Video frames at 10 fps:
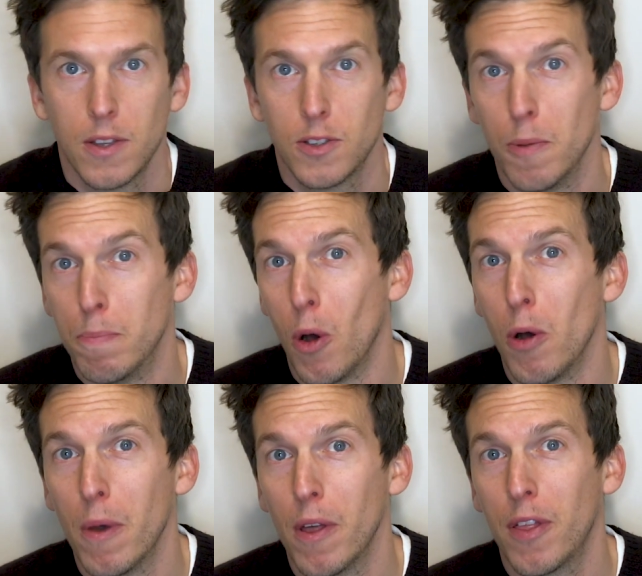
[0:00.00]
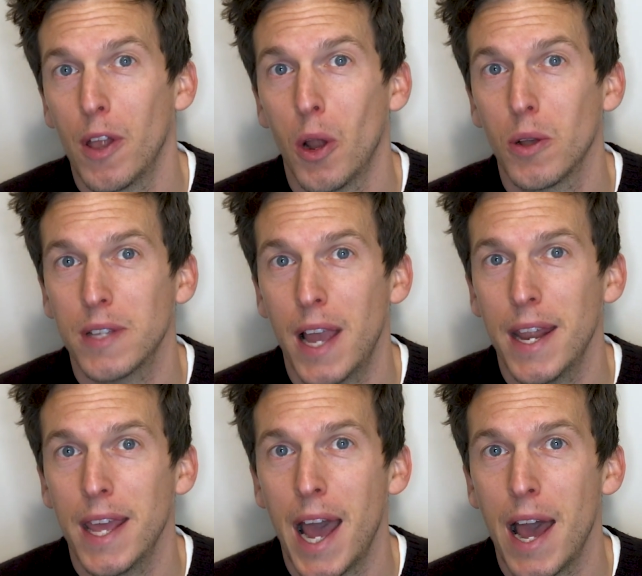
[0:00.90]
So Bournemouth lost
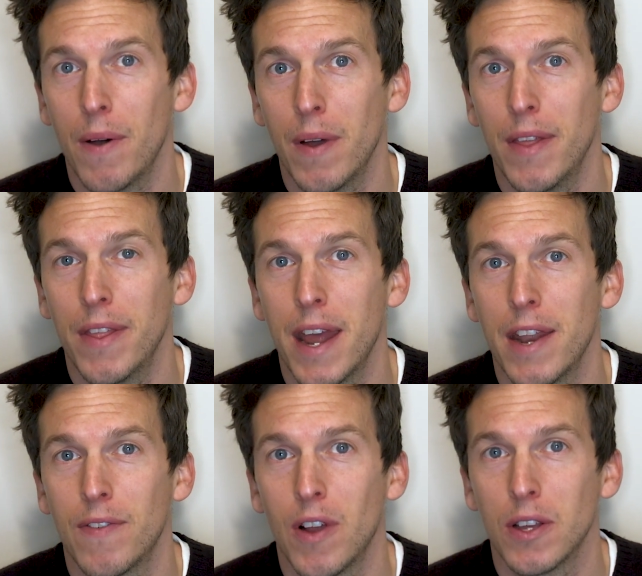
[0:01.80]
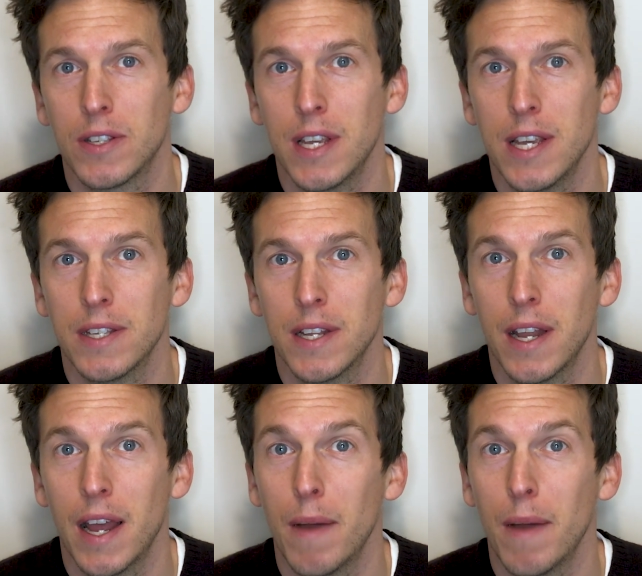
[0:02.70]
Eddie Howe at the end of last season,